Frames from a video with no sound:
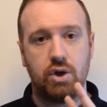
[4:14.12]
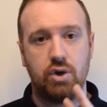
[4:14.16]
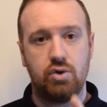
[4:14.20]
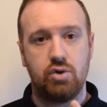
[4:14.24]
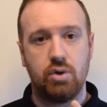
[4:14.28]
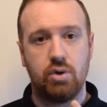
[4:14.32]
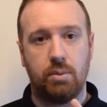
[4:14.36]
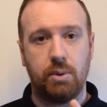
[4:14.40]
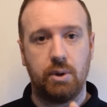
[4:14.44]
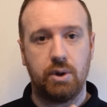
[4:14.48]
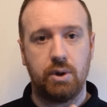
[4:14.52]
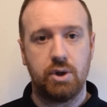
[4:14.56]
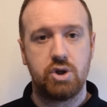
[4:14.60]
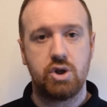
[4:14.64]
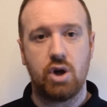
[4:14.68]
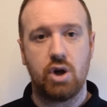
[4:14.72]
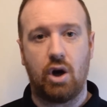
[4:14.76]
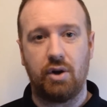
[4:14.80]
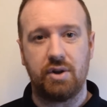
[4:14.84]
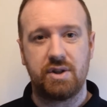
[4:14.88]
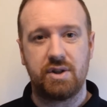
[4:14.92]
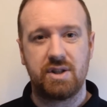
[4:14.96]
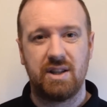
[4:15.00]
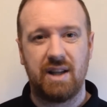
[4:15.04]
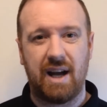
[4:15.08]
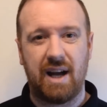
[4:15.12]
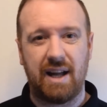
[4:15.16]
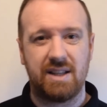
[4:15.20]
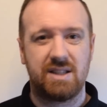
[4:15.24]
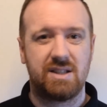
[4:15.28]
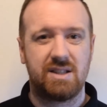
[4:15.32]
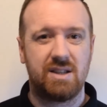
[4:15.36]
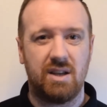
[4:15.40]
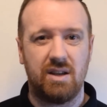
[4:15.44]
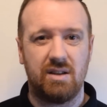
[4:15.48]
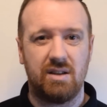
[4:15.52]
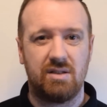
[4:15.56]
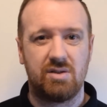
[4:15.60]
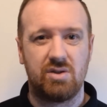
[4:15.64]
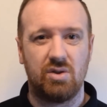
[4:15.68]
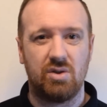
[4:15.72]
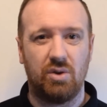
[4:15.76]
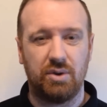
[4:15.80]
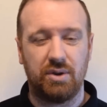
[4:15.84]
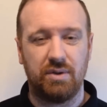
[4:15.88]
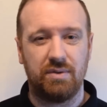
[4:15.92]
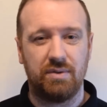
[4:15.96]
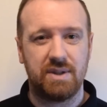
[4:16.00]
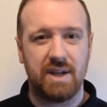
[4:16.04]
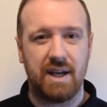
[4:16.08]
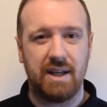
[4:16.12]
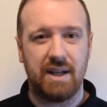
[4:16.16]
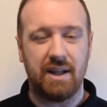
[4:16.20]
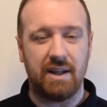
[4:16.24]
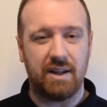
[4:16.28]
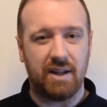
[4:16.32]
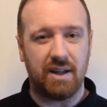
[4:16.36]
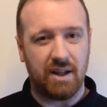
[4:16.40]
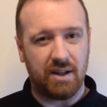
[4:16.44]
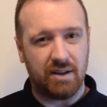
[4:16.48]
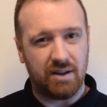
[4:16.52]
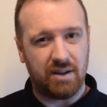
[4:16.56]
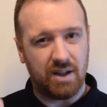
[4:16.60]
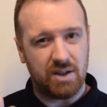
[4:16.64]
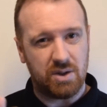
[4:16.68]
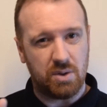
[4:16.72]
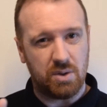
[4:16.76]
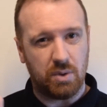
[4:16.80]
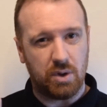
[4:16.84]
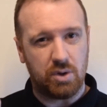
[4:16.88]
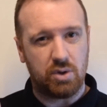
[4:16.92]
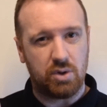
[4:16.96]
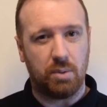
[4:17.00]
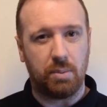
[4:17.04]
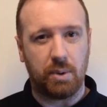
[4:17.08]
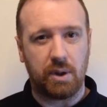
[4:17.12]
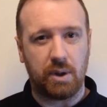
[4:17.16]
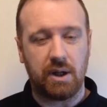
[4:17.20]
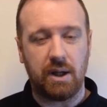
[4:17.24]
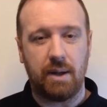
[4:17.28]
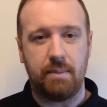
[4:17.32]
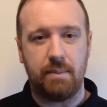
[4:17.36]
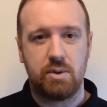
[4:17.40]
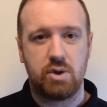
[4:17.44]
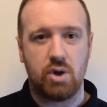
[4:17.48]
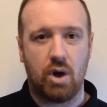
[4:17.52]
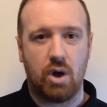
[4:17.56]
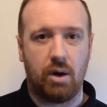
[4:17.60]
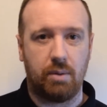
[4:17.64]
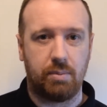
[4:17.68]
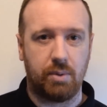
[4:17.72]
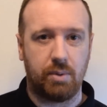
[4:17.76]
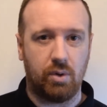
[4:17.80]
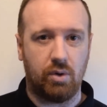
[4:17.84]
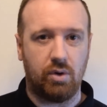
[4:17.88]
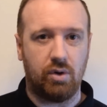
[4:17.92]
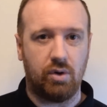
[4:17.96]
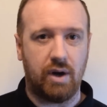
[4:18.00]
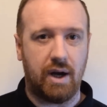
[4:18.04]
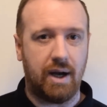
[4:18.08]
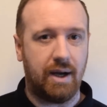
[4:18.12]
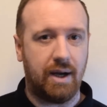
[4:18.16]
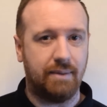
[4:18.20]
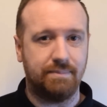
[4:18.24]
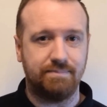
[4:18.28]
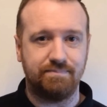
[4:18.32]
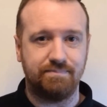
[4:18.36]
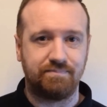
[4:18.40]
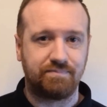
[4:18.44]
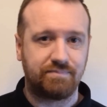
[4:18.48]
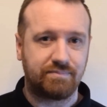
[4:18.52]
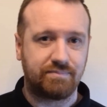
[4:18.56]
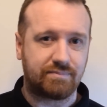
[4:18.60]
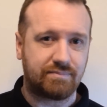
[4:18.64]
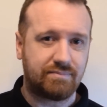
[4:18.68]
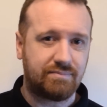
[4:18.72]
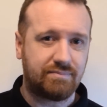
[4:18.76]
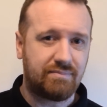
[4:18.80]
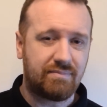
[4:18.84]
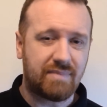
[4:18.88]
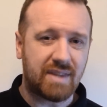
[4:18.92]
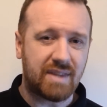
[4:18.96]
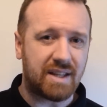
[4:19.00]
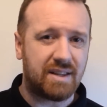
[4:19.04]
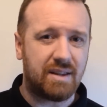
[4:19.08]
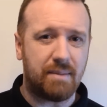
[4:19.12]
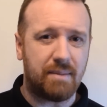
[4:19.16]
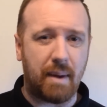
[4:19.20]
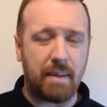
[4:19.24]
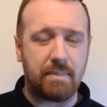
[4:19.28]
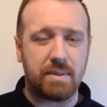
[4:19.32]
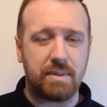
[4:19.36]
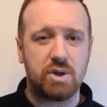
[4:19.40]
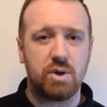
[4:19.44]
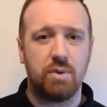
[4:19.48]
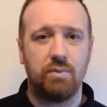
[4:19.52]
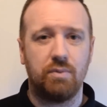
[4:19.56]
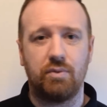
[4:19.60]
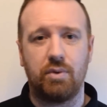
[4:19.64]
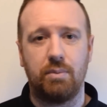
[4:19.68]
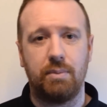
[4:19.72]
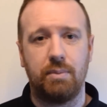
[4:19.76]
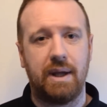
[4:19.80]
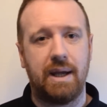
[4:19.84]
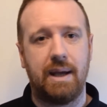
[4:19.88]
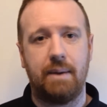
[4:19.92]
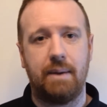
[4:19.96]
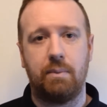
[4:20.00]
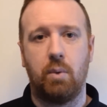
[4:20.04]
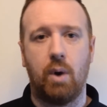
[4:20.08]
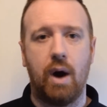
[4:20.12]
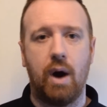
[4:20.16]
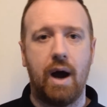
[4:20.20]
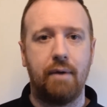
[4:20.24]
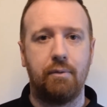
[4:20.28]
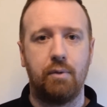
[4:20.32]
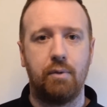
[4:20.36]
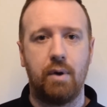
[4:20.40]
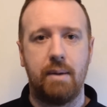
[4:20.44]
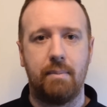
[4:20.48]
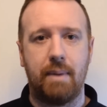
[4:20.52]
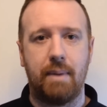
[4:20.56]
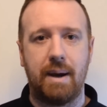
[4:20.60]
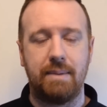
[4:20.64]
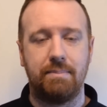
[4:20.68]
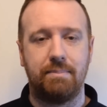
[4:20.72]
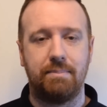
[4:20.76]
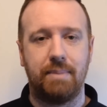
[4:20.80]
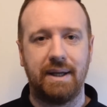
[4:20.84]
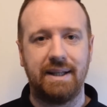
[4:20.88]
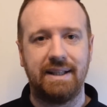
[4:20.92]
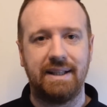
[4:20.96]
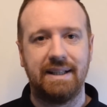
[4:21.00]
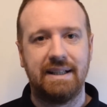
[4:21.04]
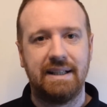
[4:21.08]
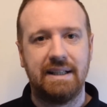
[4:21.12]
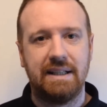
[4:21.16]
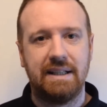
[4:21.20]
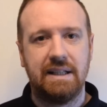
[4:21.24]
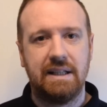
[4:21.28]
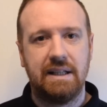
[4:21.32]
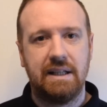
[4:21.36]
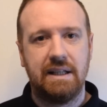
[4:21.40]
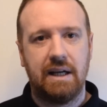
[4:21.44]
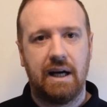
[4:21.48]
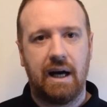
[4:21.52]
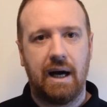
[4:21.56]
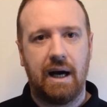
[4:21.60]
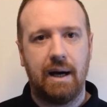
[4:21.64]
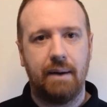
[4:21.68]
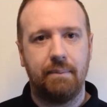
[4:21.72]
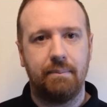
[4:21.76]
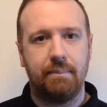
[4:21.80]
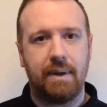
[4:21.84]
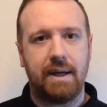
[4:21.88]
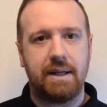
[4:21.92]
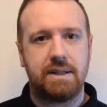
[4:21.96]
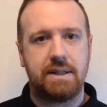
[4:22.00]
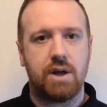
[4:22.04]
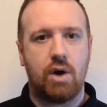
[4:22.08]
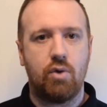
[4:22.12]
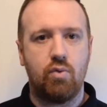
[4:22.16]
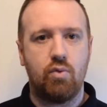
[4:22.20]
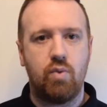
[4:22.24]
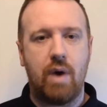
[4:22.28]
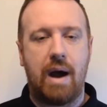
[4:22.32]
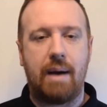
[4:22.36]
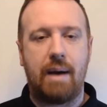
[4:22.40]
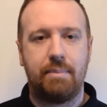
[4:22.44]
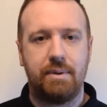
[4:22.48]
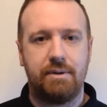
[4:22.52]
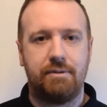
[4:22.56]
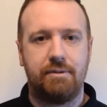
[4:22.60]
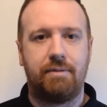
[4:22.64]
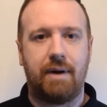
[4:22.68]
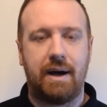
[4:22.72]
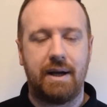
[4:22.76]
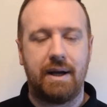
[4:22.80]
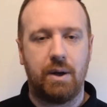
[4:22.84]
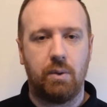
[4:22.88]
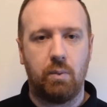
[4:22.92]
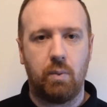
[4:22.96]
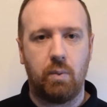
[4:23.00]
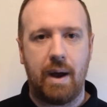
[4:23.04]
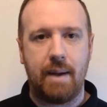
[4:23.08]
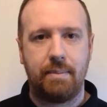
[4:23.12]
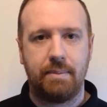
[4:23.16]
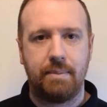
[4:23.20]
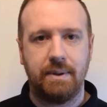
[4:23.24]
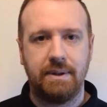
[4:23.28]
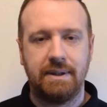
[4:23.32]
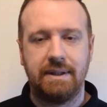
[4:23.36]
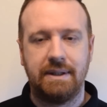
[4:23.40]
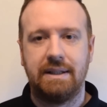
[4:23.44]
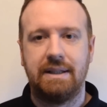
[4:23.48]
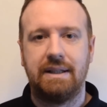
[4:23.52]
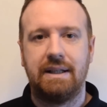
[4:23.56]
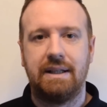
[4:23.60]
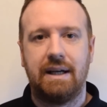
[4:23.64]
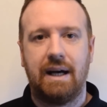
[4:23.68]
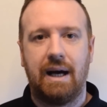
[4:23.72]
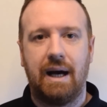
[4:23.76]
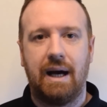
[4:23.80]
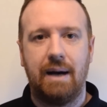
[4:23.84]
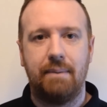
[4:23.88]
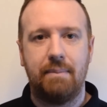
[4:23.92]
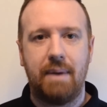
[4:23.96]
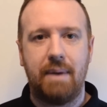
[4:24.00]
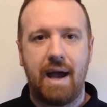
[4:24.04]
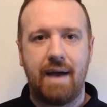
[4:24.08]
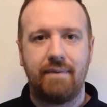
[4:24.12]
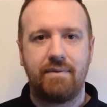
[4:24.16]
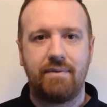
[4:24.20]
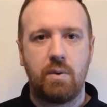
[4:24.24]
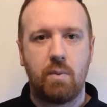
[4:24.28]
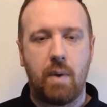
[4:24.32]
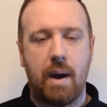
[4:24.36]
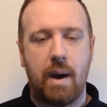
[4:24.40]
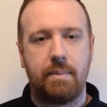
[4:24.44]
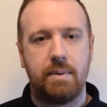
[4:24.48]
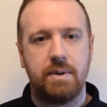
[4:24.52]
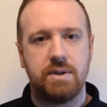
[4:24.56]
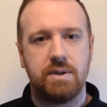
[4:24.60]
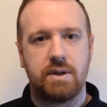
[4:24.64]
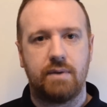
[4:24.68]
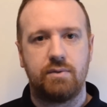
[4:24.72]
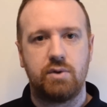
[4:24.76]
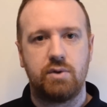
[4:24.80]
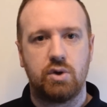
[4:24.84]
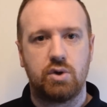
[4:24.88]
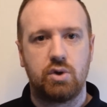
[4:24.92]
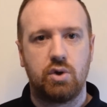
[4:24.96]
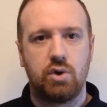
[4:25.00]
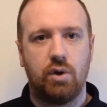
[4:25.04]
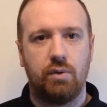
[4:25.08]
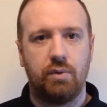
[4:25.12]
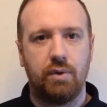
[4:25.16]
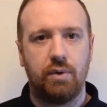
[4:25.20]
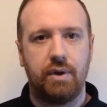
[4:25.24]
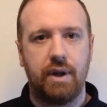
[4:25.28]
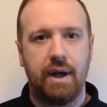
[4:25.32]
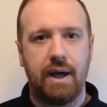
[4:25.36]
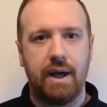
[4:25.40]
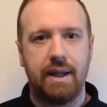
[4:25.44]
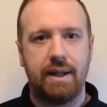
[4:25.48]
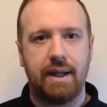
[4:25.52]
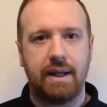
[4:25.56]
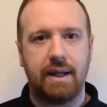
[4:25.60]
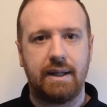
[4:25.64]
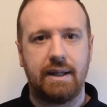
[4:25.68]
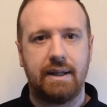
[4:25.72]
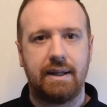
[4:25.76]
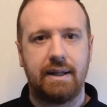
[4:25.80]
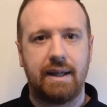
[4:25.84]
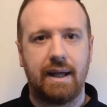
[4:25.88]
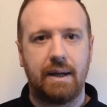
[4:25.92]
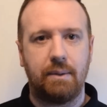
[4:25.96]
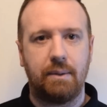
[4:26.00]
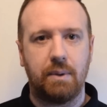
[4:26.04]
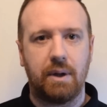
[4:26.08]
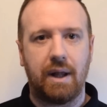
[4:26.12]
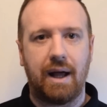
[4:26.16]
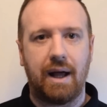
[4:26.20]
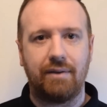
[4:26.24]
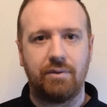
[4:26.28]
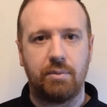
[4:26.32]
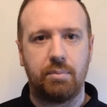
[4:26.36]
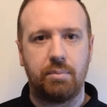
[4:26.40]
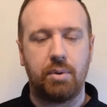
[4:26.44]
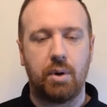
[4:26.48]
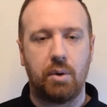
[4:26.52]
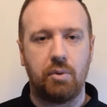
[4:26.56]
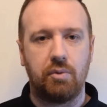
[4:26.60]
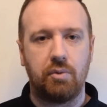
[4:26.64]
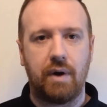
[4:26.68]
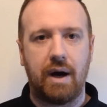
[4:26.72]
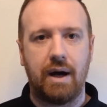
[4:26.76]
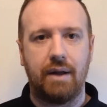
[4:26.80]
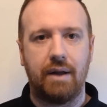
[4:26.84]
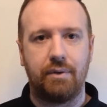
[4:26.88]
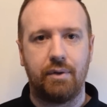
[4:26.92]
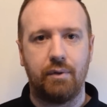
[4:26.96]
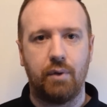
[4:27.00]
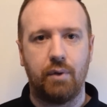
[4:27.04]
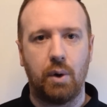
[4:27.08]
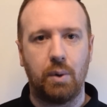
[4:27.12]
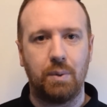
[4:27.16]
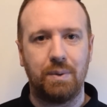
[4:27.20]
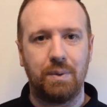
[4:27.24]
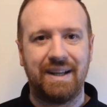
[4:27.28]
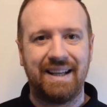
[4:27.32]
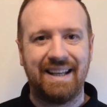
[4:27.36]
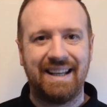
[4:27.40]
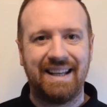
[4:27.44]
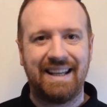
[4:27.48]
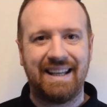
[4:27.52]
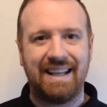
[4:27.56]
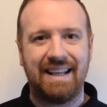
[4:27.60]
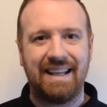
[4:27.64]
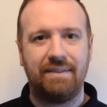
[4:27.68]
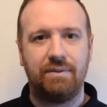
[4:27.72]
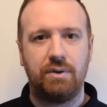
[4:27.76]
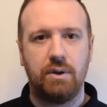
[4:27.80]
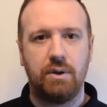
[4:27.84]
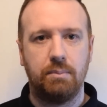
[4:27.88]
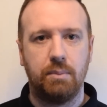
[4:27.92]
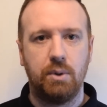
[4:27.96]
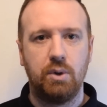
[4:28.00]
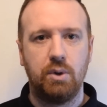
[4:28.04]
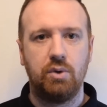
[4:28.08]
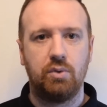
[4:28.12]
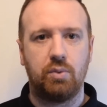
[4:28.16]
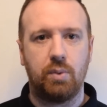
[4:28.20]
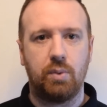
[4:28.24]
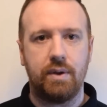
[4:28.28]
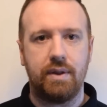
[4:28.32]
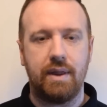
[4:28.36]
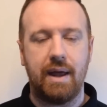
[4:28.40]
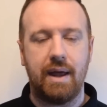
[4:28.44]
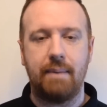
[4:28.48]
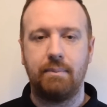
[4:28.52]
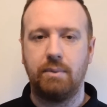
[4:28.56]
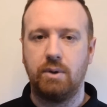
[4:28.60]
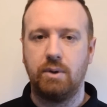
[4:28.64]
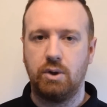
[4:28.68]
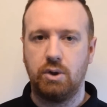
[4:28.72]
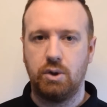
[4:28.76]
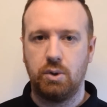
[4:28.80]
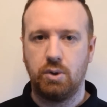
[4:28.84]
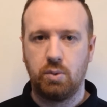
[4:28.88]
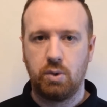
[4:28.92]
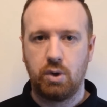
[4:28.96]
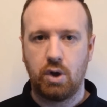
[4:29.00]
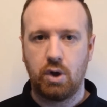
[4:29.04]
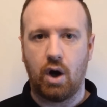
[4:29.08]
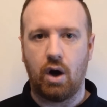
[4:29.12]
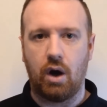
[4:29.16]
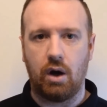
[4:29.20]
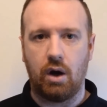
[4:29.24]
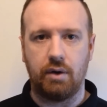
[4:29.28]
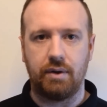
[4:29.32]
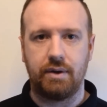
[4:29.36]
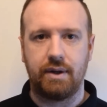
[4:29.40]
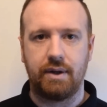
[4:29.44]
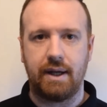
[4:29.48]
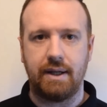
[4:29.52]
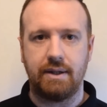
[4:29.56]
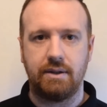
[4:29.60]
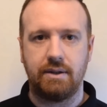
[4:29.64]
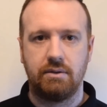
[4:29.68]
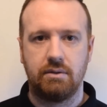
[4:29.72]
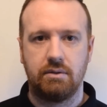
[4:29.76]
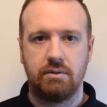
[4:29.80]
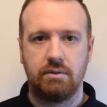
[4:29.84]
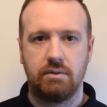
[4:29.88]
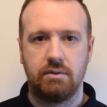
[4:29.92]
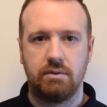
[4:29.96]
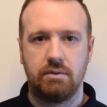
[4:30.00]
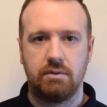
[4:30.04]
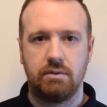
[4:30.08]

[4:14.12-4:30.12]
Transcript: you double the shots, and that's to sort of say that they're doing a double clip shot, or they might be shooting from the hip, whatever it might be. It's a rapid fire weapon. Heavy weapons I've just covered there, they will have a profile thrown. If you move with them, you can't then